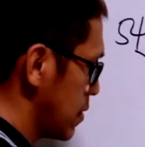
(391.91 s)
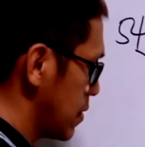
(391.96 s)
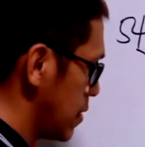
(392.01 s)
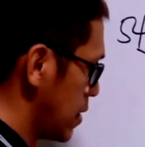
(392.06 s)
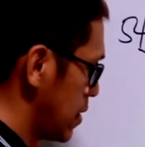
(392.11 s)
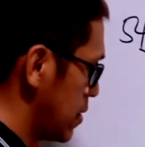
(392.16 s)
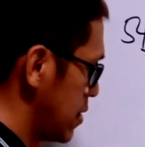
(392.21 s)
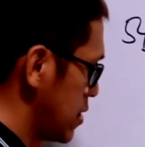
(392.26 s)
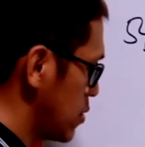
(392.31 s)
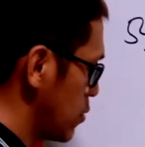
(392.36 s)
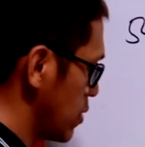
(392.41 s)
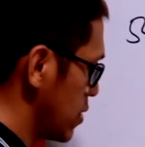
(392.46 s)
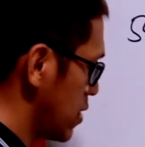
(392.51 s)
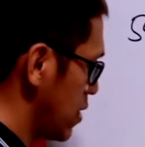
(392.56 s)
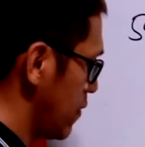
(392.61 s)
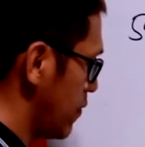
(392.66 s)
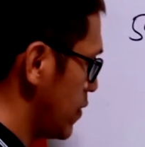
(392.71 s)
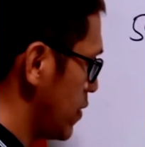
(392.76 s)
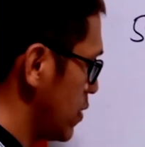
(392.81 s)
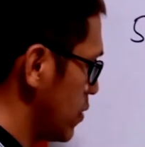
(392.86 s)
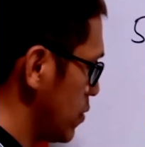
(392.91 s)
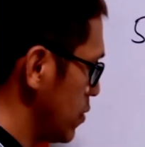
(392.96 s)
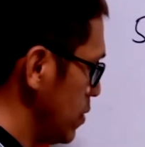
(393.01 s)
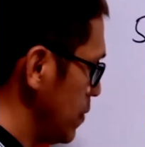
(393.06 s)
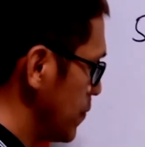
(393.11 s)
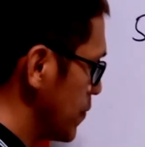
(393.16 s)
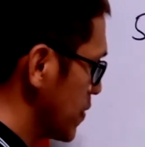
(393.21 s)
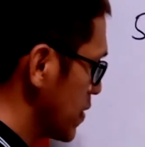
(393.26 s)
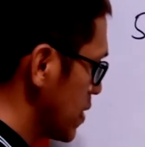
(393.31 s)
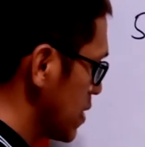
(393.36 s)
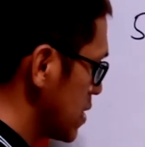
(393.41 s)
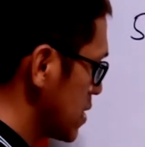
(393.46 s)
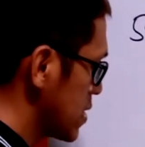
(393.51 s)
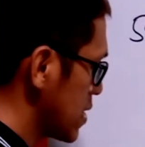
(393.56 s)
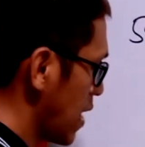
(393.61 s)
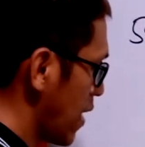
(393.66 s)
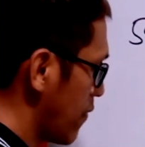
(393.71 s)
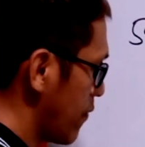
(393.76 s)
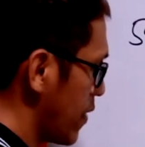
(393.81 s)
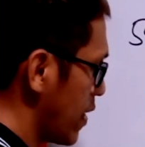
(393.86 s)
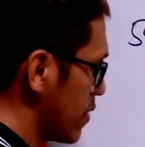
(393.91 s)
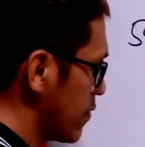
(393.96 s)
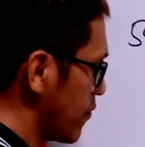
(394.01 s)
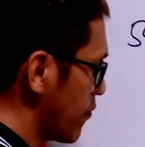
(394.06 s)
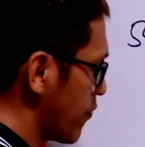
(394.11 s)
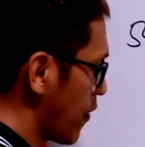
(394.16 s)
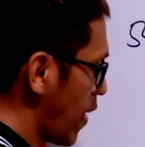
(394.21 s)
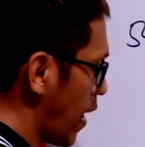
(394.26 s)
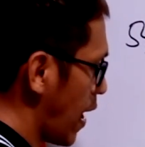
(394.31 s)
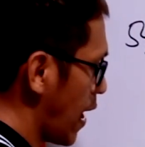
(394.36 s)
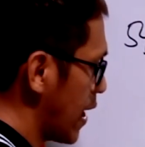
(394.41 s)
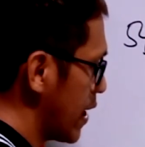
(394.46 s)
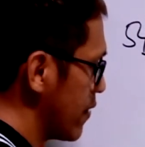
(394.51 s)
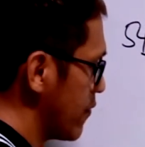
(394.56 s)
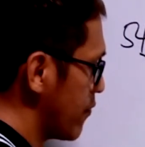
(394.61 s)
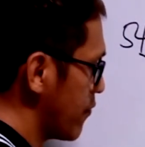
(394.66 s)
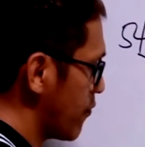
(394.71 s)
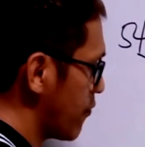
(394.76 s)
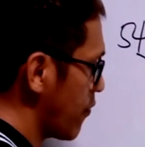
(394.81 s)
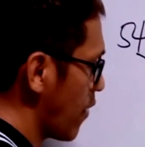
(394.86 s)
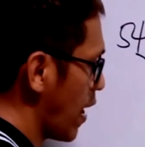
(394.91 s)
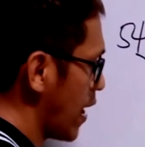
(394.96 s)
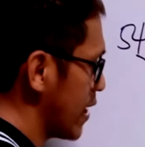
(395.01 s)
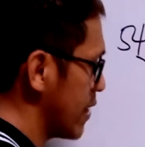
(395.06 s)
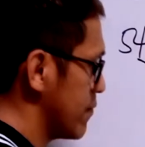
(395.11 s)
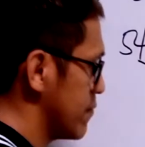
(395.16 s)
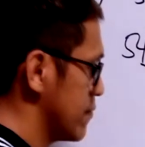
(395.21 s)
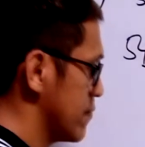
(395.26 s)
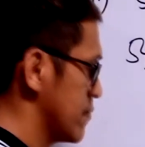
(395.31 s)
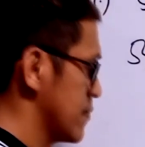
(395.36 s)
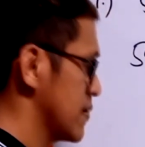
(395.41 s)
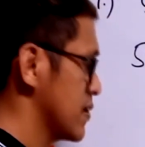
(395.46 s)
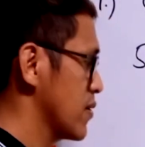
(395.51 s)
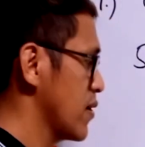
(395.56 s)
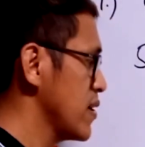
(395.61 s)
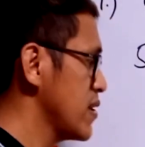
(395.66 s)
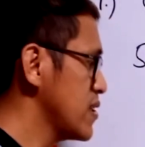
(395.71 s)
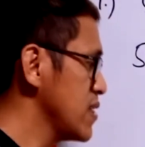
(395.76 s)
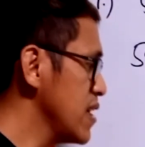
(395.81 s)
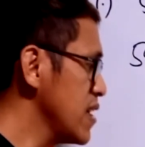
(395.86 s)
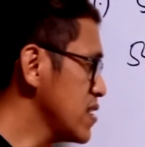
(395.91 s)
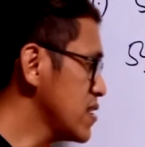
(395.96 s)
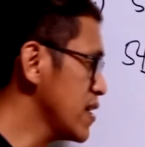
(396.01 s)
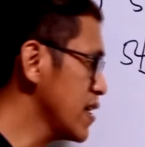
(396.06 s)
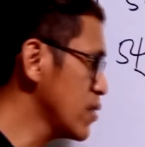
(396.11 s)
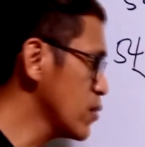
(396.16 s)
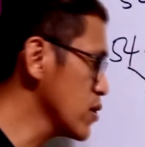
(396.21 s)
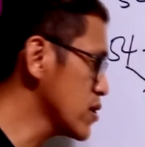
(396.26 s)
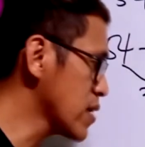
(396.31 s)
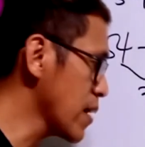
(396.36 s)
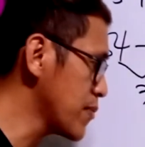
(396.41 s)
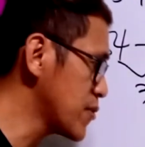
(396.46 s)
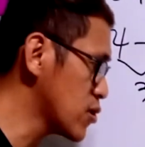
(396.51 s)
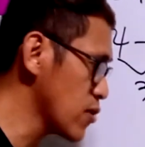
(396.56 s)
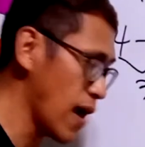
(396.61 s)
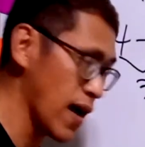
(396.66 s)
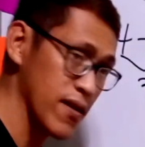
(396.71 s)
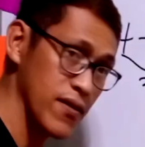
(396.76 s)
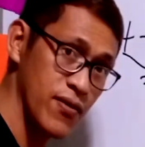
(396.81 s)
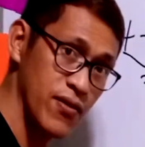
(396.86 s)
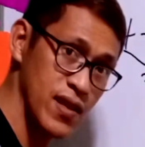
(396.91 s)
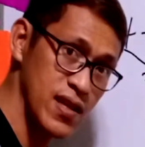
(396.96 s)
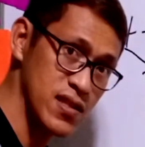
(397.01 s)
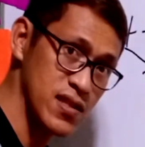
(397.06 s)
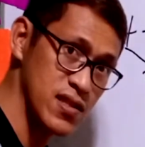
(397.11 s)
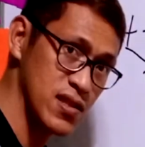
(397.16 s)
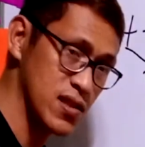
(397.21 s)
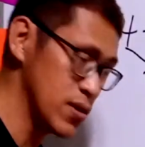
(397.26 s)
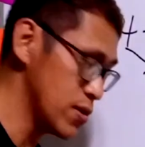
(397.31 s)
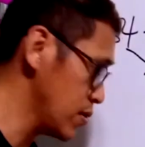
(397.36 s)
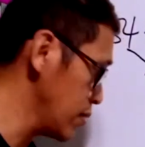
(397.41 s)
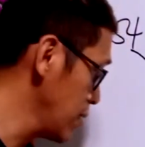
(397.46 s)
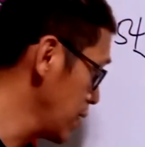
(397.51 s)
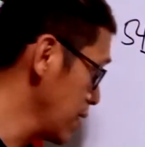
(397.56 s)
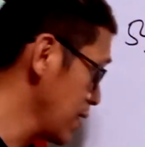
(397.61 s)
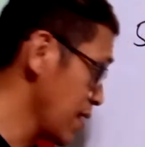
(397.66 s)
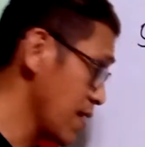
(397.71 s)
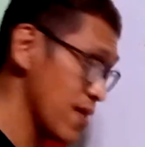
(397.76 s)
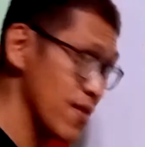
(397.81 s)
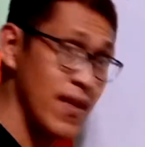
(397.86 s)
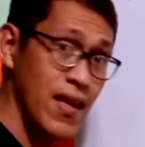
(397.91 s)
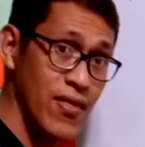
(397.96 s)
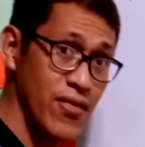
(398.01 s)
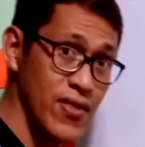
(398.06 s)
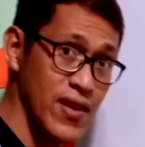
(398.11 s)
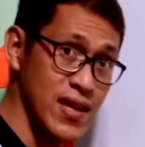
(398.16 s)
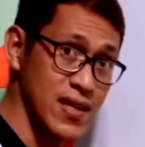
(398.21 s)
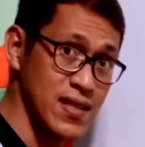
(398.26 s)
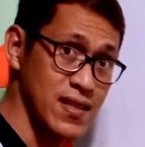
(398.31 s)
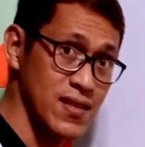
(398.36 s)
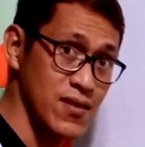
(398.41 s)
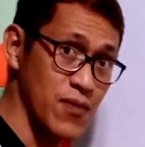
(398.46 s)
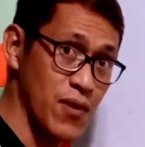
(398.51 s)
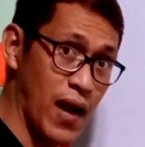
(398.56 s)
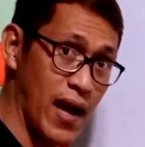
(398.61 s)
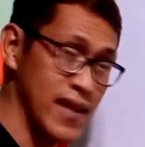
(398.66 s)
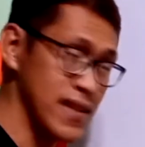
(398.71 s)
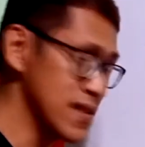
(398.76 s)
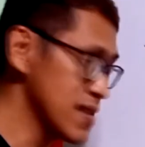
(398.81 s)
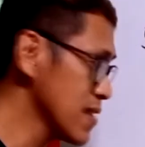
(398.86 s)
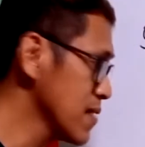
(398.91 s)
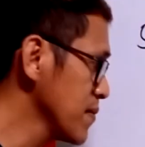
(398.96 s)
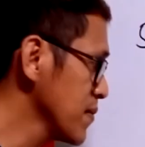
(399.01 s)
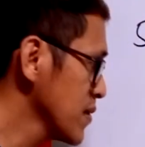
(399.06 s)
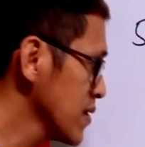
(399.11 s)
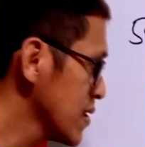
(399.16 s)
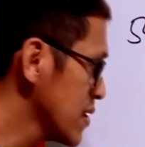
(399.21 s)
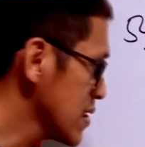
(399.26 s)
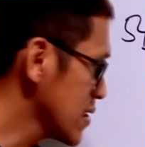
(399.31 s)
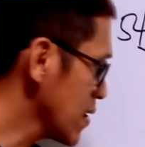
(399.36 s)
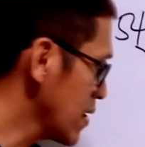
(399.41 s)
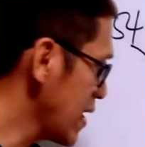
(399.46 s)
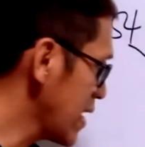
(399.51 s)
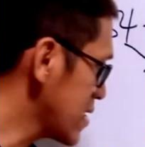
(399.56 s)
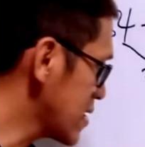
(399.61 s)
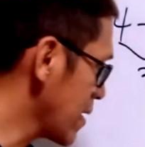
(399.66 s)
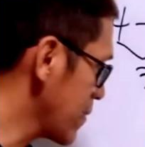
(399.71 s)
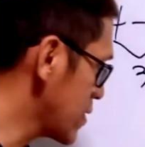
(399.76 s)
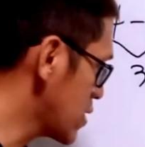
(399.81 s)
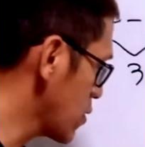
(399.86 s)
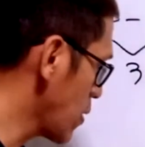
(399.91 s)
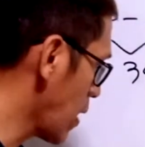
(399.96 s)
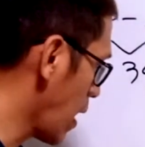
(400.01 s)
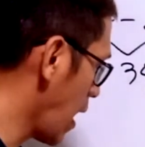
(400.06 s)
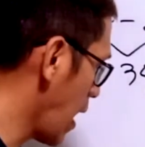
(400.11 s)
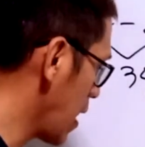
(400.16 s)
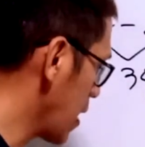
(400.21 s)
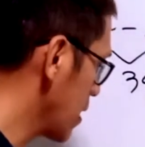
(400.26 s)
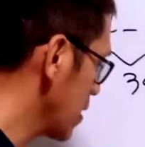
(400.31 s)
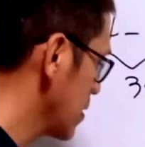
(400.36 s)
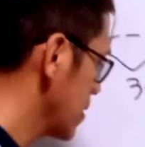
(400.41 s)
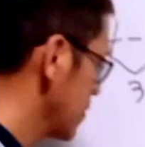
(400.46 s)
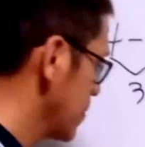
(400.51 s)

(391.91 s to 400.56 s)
And this will give you 755. So it's easier to subtract these two than this, right? So let's subtract